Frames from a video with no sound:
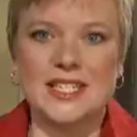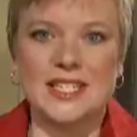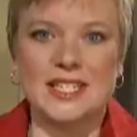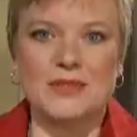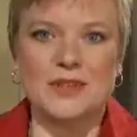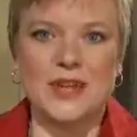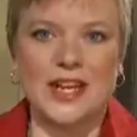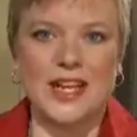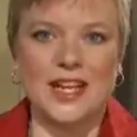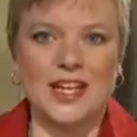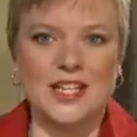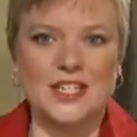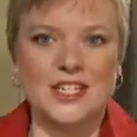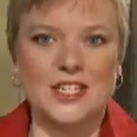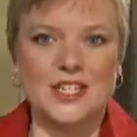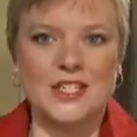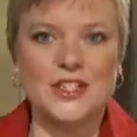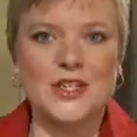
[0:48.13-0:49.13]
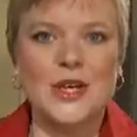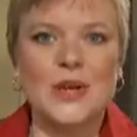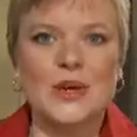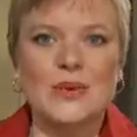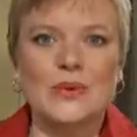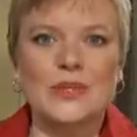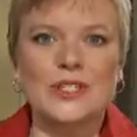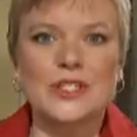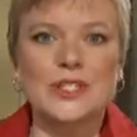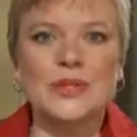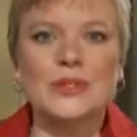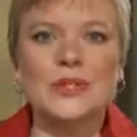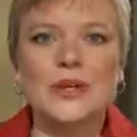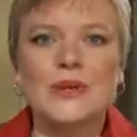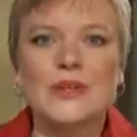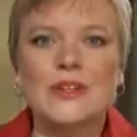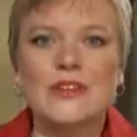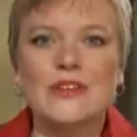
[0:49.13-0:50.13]
system regulations will soon
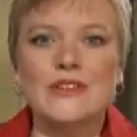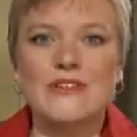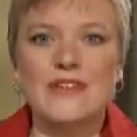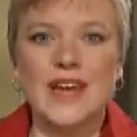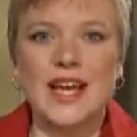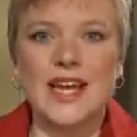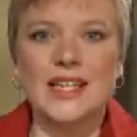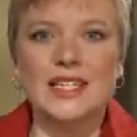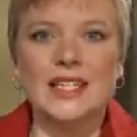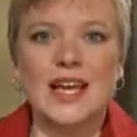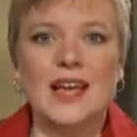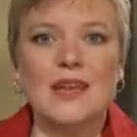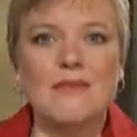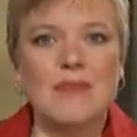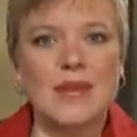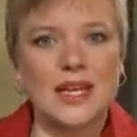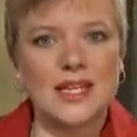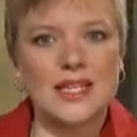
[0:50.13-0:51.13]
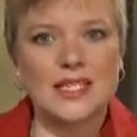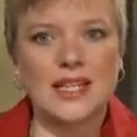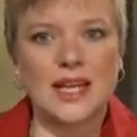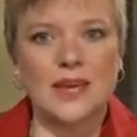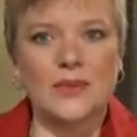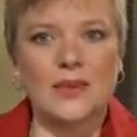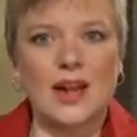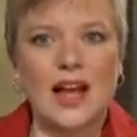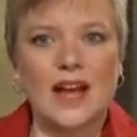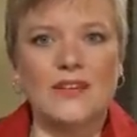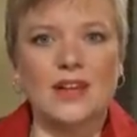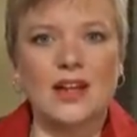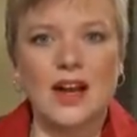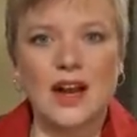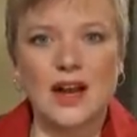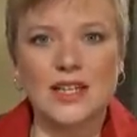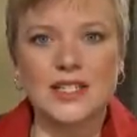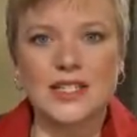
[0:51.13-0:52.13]
go into effect, and many said will have a
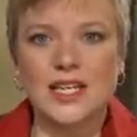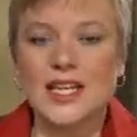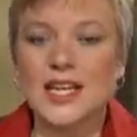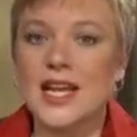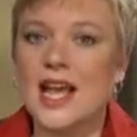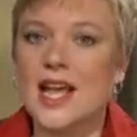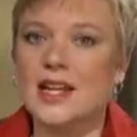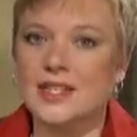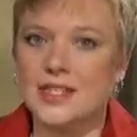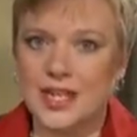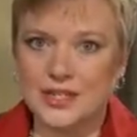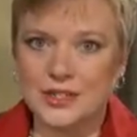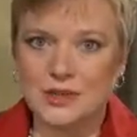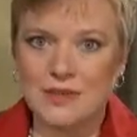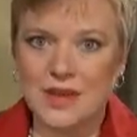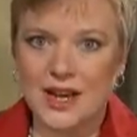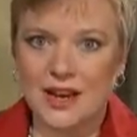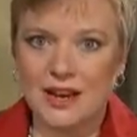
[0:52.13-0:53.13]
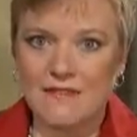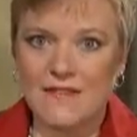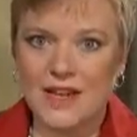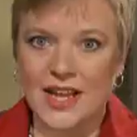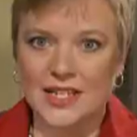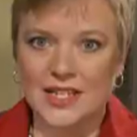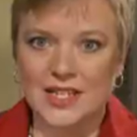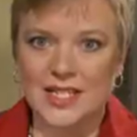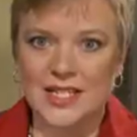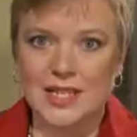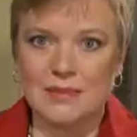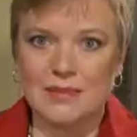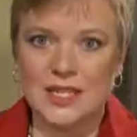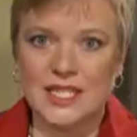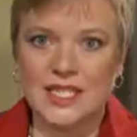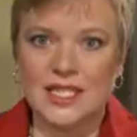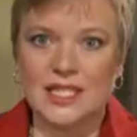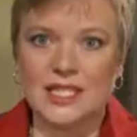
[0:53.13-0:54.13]
costly and detrimental effect on
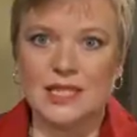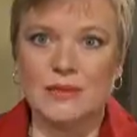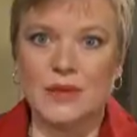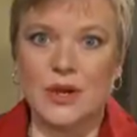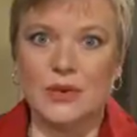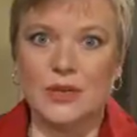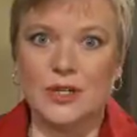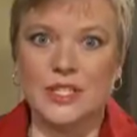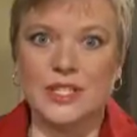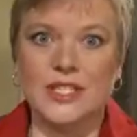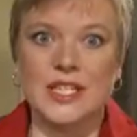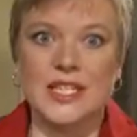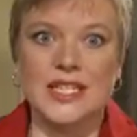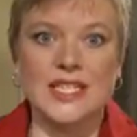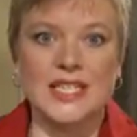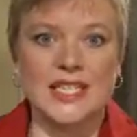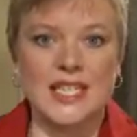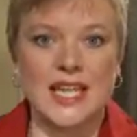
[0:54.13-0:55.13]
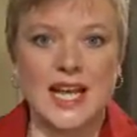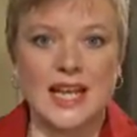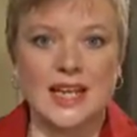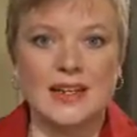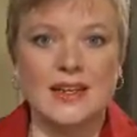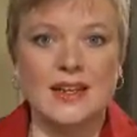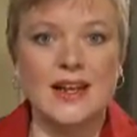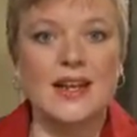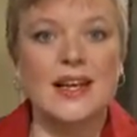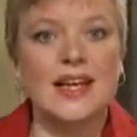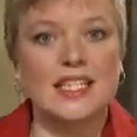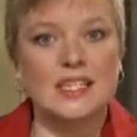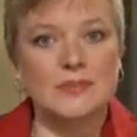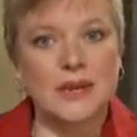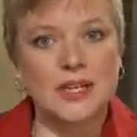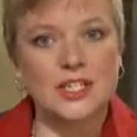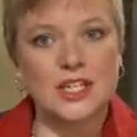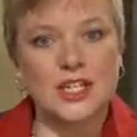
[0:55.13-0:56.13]
septic system owners in the state,
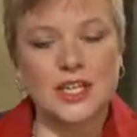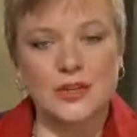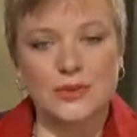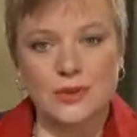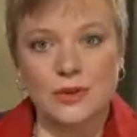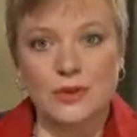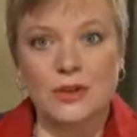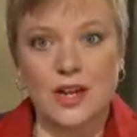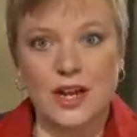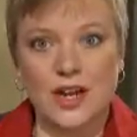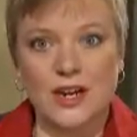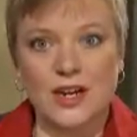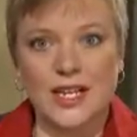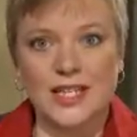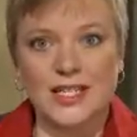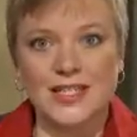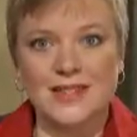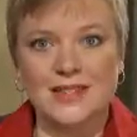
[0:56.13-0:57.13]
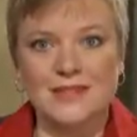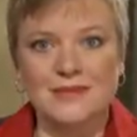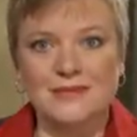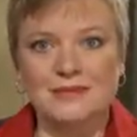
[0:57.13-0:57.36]
especially in rural areas.